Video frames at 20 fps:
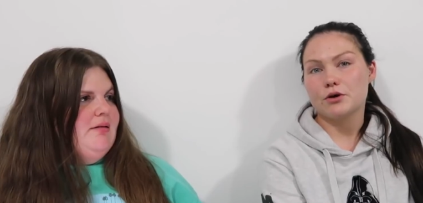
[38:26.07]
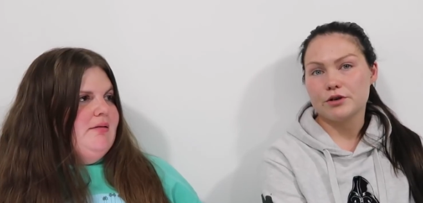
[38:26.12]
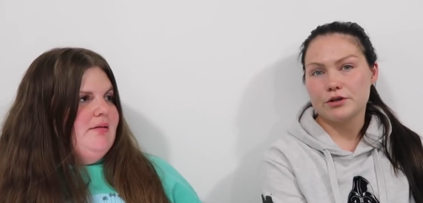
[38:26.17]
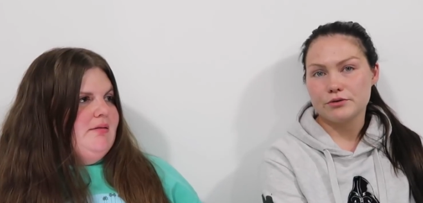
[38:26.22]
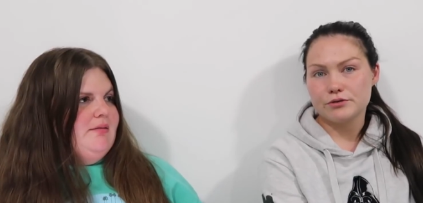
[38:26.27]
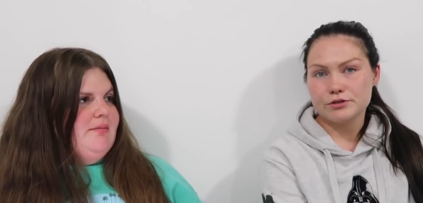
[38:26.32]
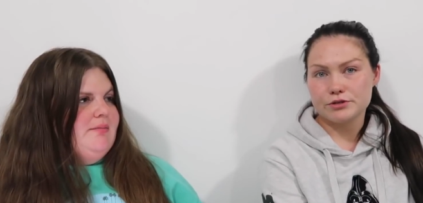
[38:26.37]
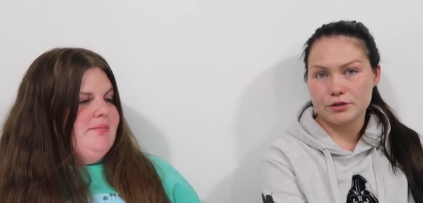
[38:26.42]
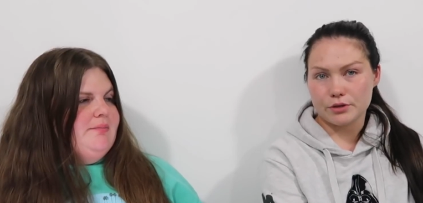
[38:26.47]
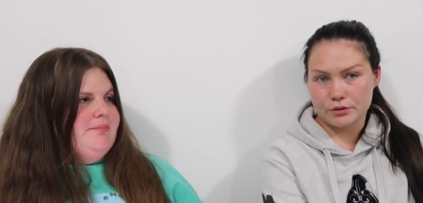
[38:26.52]
Speaker 1: go and
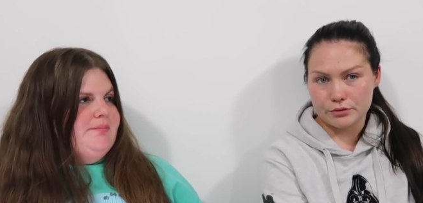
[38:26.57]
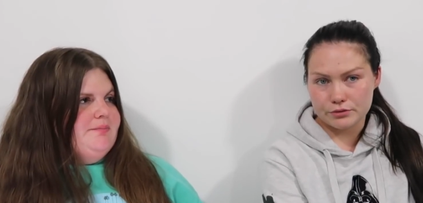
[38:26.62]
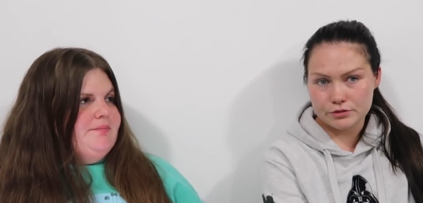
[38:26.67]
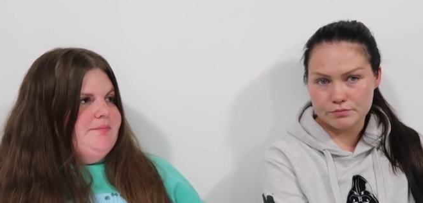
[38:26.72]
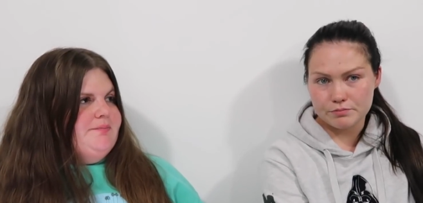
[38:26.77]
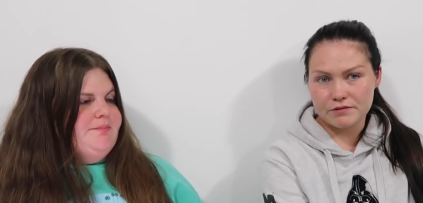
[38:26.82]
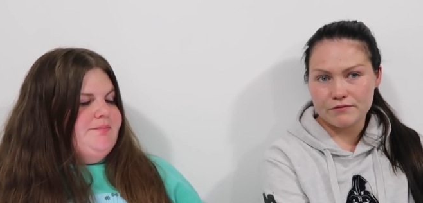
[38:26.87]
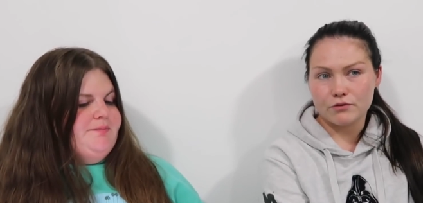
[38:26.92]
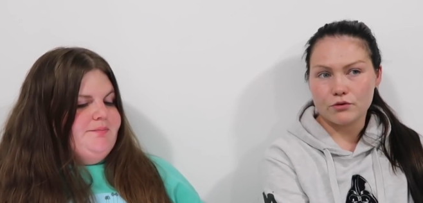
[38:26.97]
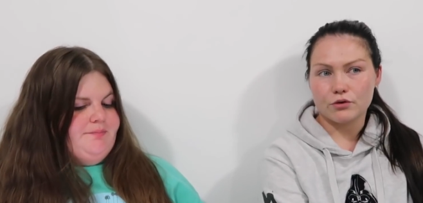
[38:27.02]
use those
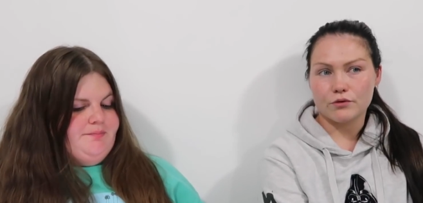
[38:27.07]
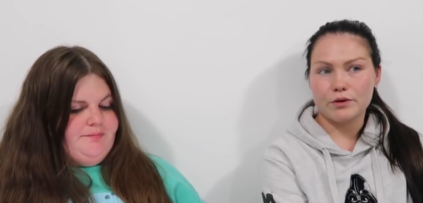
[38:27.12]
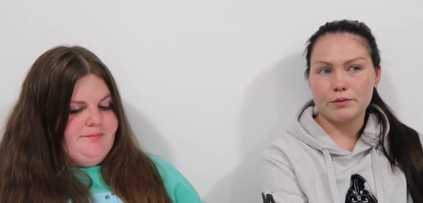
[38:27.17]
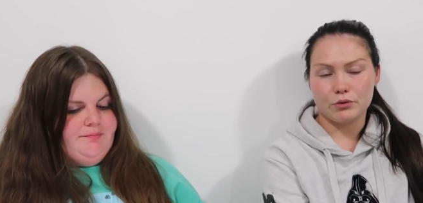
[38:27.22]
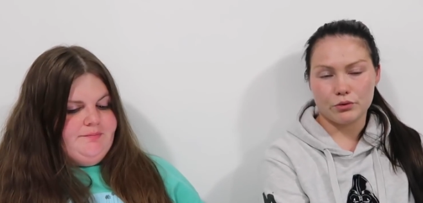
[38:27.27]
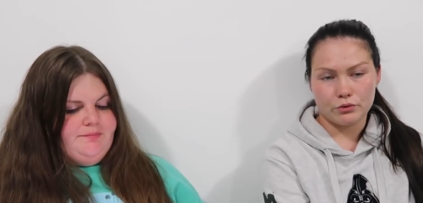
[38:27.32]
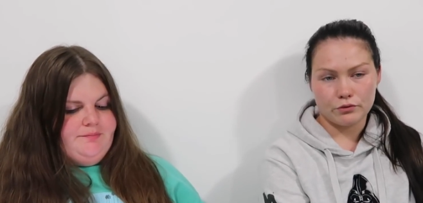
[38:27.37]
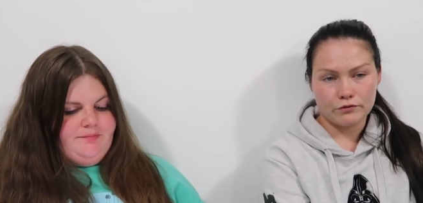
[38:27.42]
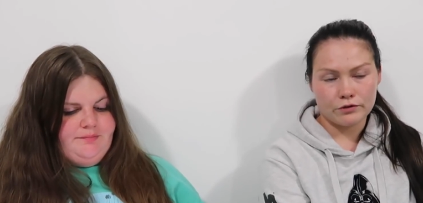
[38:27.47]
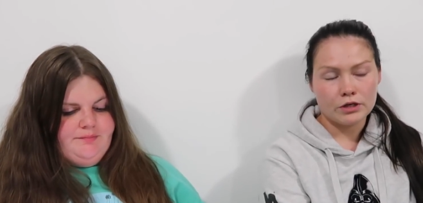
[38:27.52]
before we
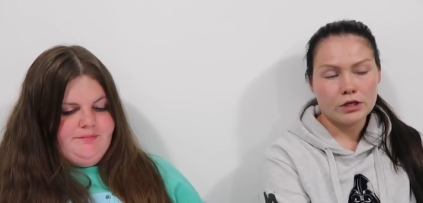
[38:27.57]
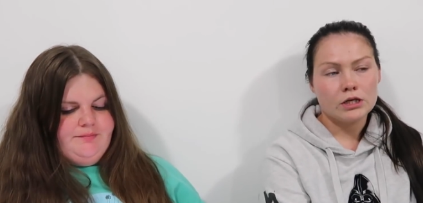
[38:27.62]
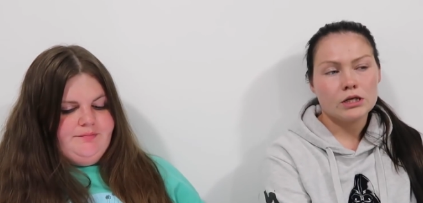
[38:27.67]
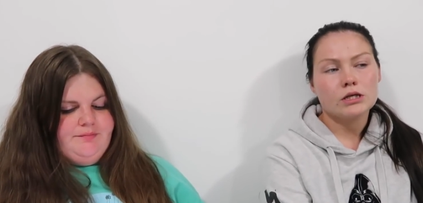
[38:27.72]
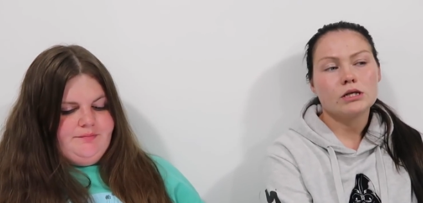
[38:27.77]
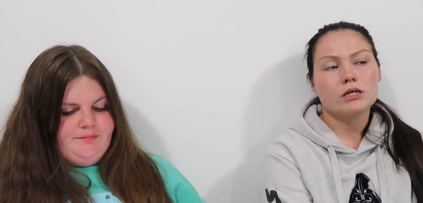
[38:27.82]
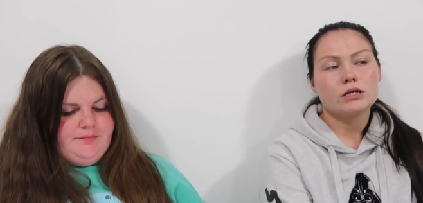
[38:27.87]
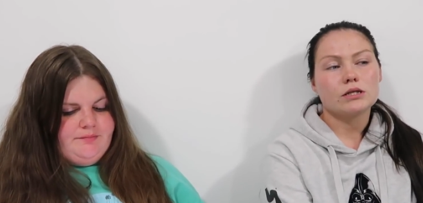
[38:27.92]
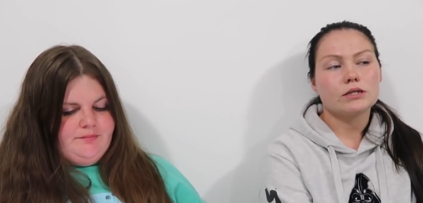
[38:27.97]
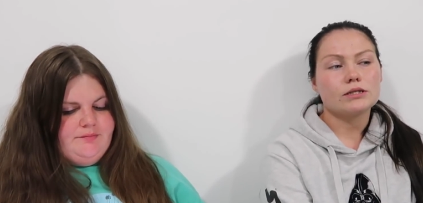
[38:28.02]
move.
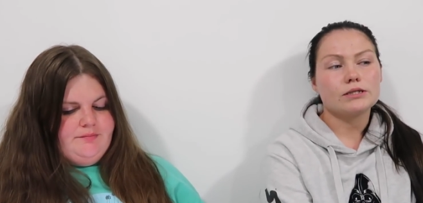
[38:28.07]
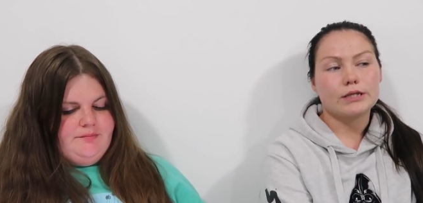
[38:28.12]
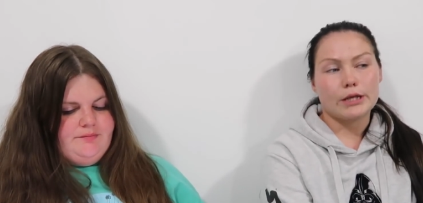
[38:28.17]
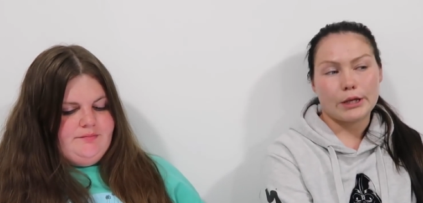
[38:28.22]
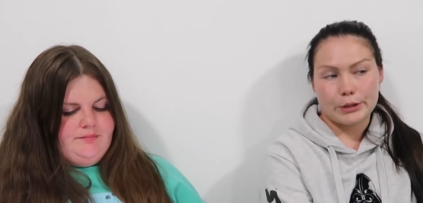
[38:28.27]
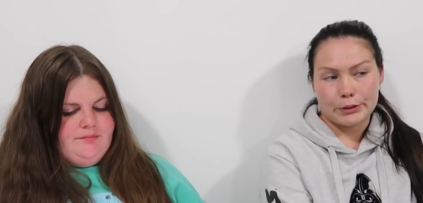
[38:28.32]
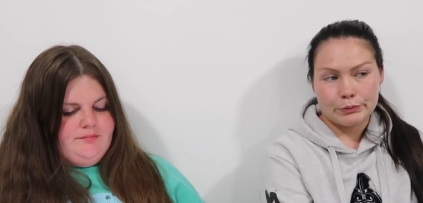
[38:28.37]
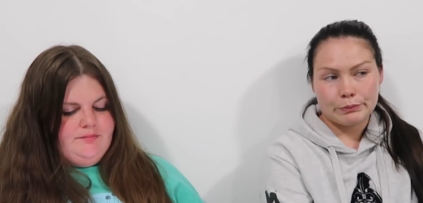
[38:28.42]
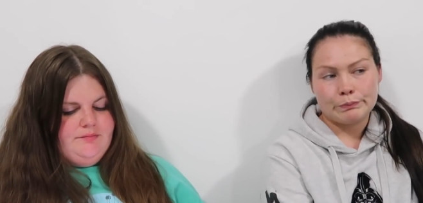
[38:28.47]
So.